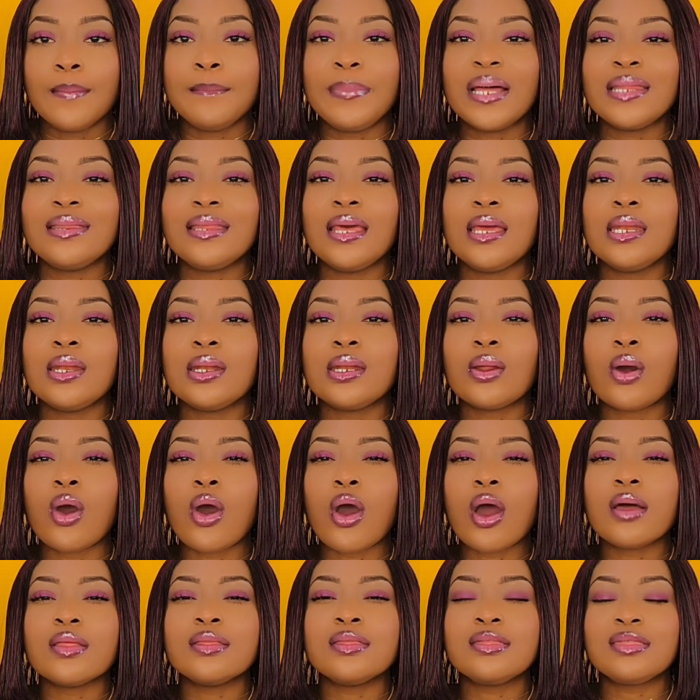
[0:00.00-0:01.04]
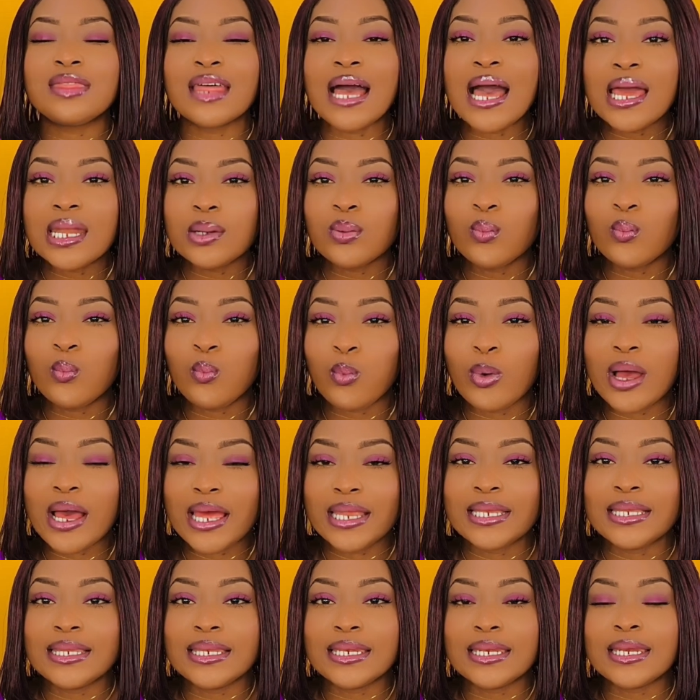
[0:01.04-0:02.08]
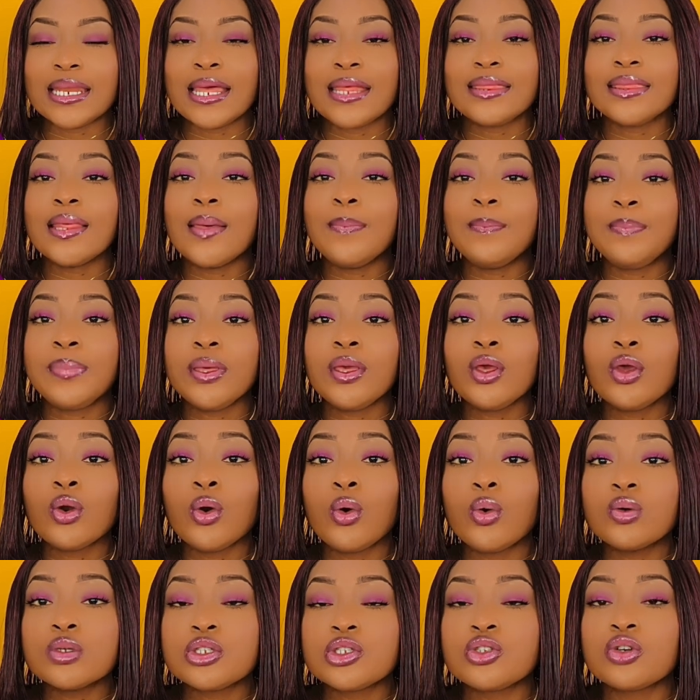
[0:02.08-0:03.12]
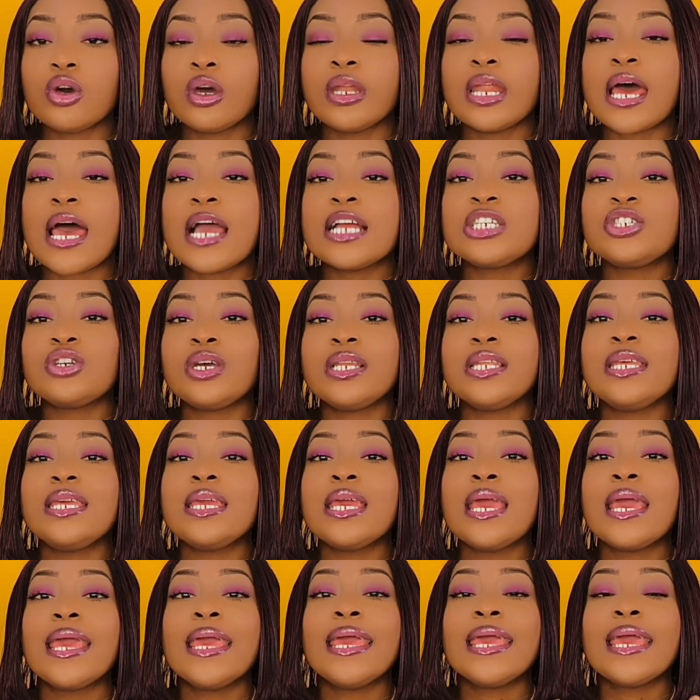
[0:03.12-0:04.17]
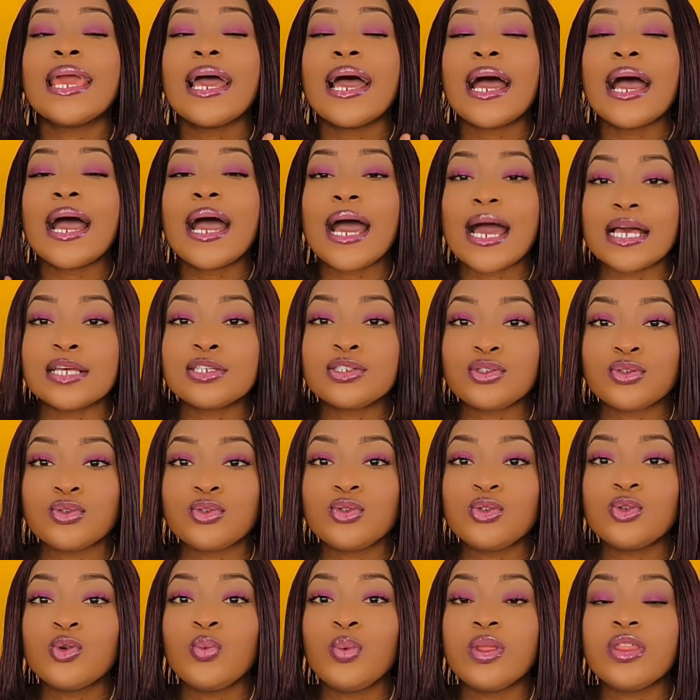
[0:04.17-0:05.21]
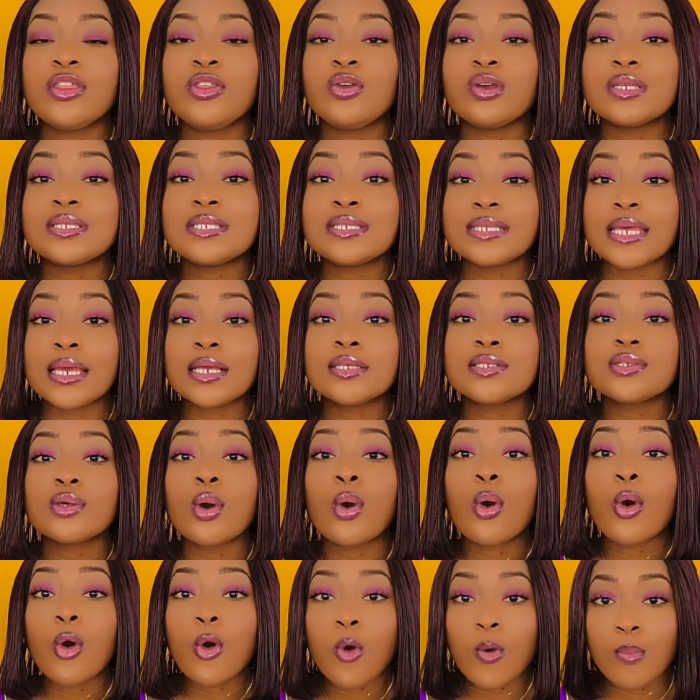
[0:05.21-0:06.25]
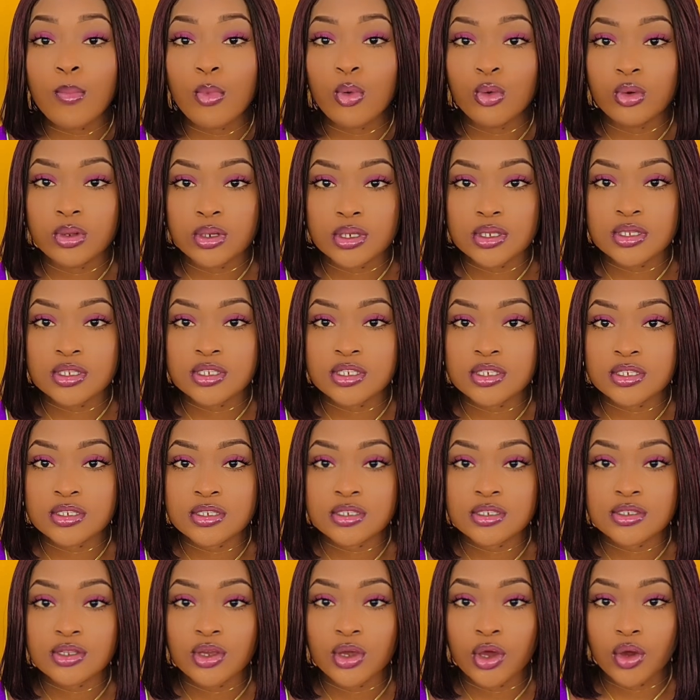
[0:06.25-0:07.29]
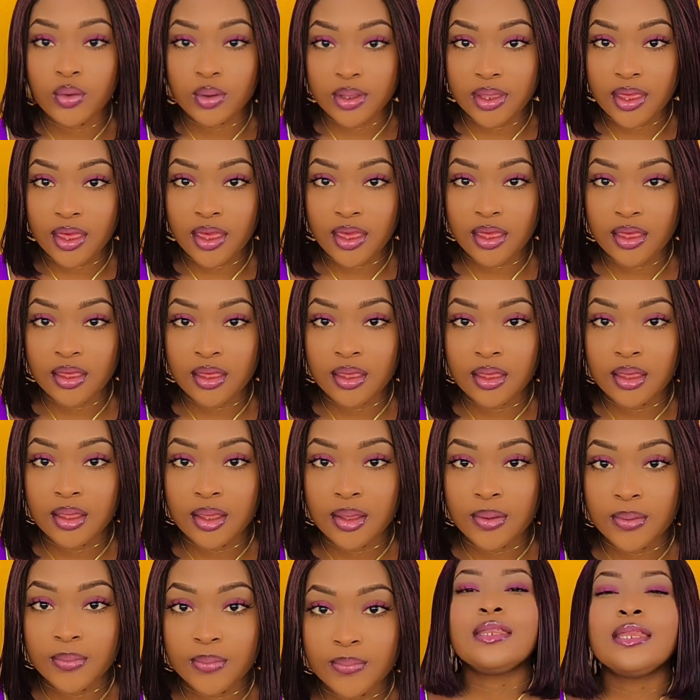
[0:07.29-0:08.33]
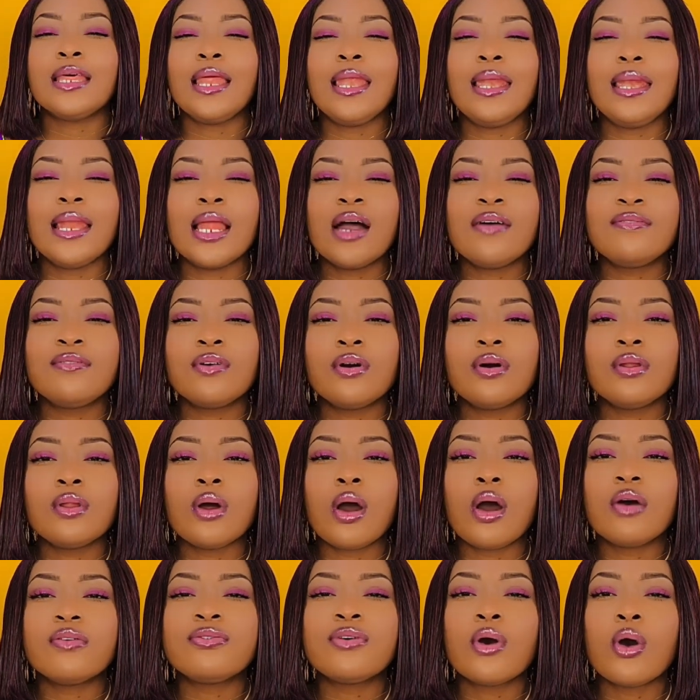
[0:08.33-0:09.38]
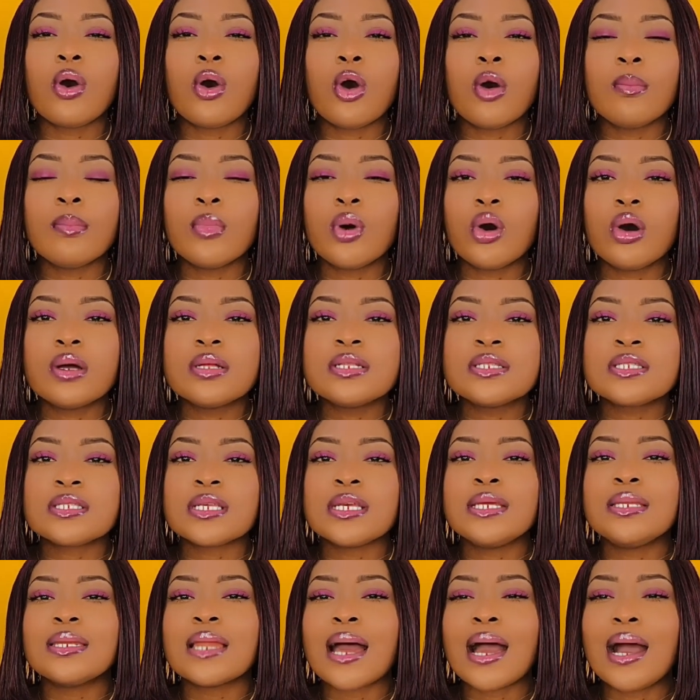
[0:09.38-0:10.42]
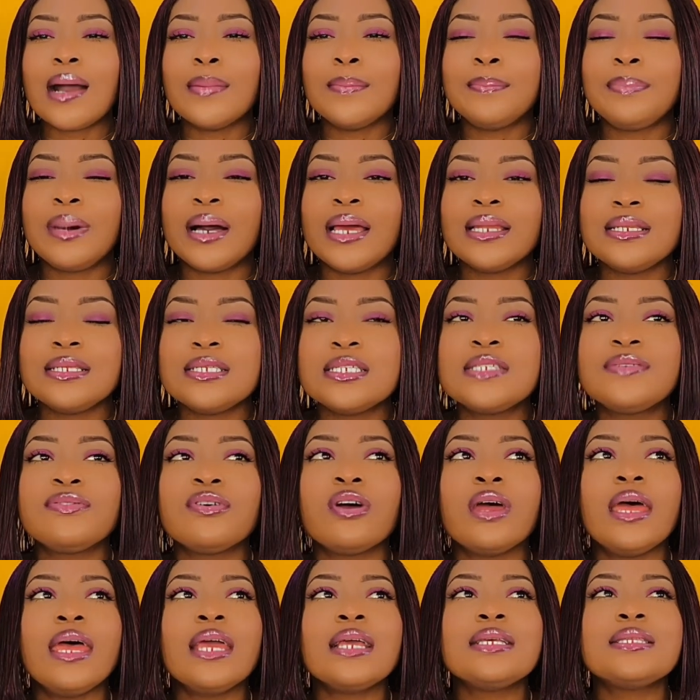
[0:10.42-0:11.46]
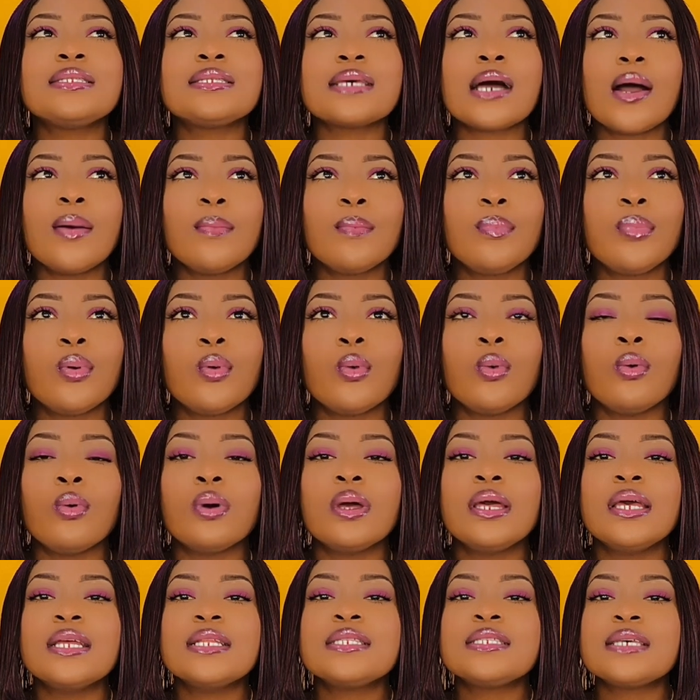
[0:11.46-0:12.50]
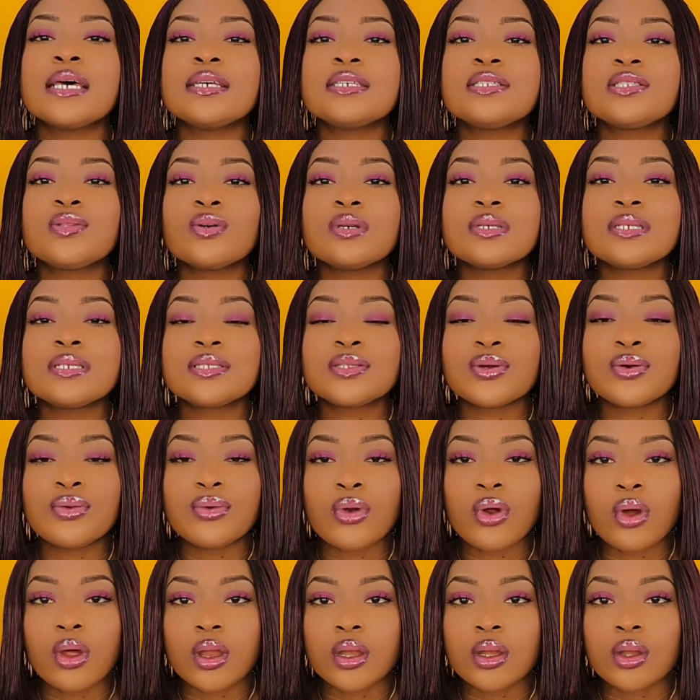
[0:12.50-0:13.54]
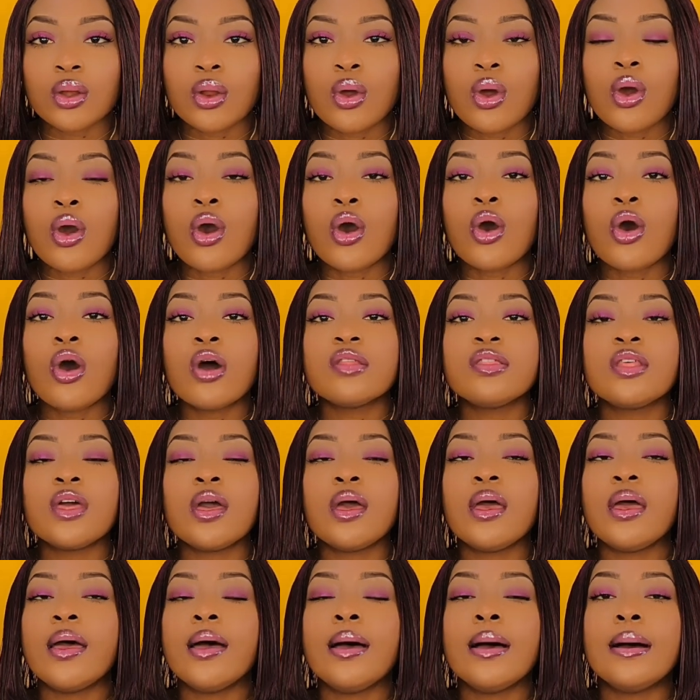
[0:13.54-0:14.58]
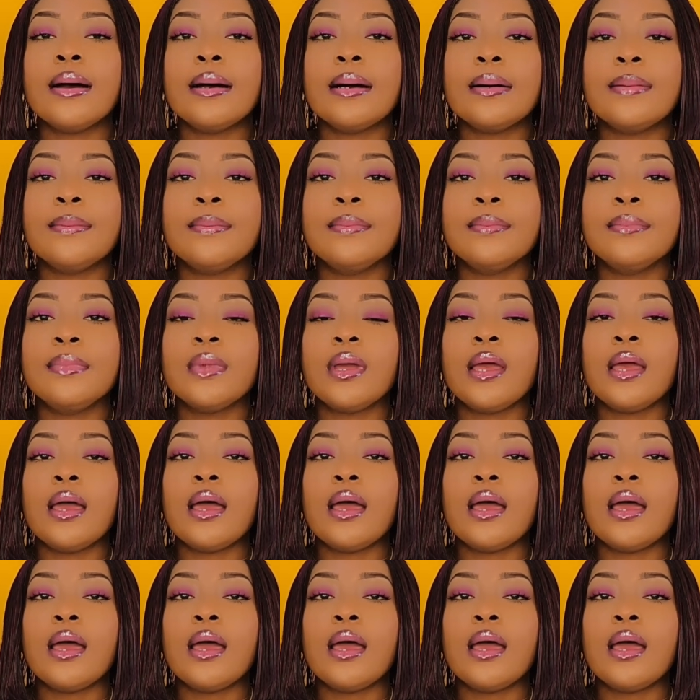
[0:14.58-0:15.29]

but then that one, the pale sort, actually has to do with your sex hormones. Okay, the level of hormones in our bodies, for example testosterone or the